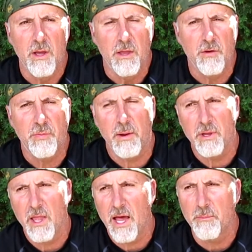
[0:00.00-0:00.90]
There's
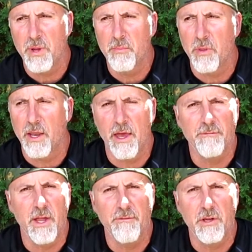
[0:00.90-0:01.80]
probably a lot of people that
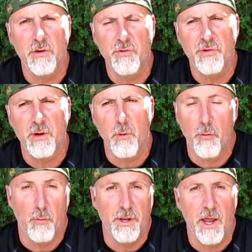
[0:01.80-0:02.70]
have never used them
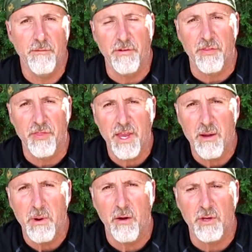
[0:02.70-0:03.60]
or would never even think
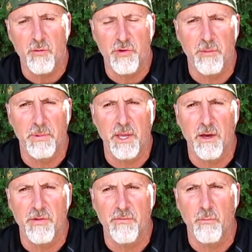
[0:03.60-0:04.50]
about using them
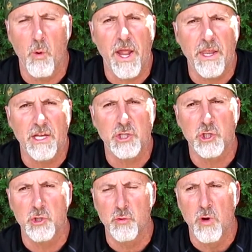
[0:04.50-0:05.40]
because of weight
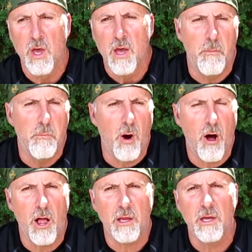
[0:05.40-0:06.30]
issue,
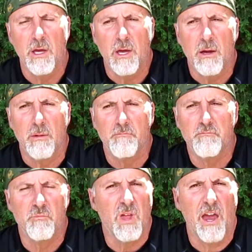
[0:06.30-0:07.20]
bulk,
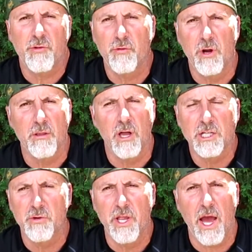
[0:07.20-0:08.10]
extra
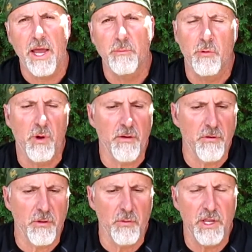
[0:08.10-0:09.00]
luxury items, or
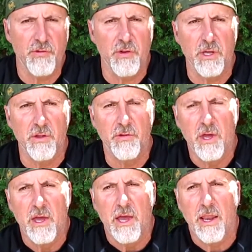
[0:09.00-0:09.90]
whatever the reason is.
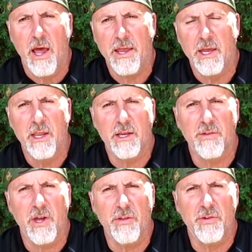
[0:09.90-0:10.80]
And I get it
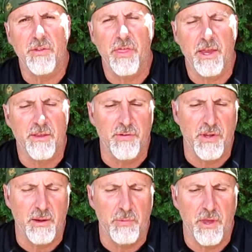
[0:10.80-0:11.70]
because I used to think the
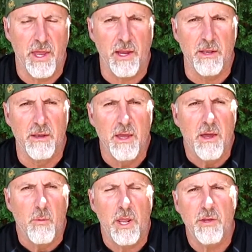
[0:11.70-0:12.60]
same thing, and
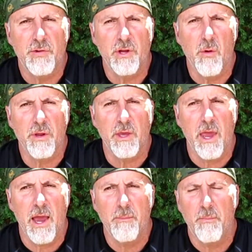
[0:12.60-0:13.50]
when I used to go to
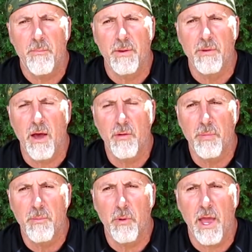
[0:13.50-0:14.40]
camp and other
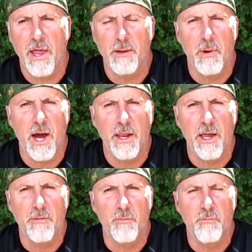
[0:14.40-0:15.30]
people had them on,
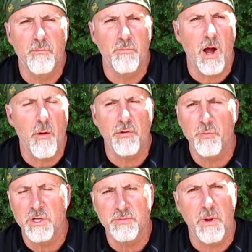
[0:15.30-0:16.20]
I
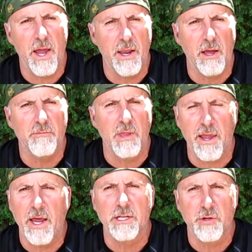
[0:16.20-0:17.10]
always wish, man, I
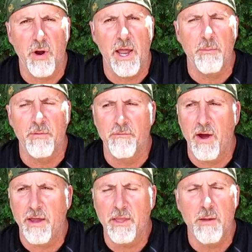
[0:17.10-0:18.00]
got to try them. And
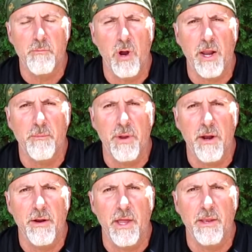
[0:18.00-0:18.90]
finally I brought a
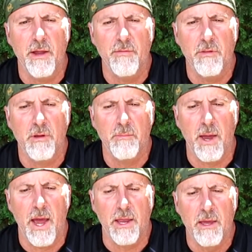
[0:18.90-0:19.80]
pair and I never looked
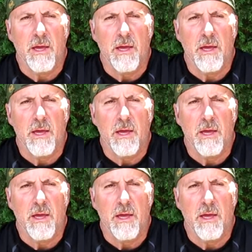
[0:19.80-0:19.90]
back.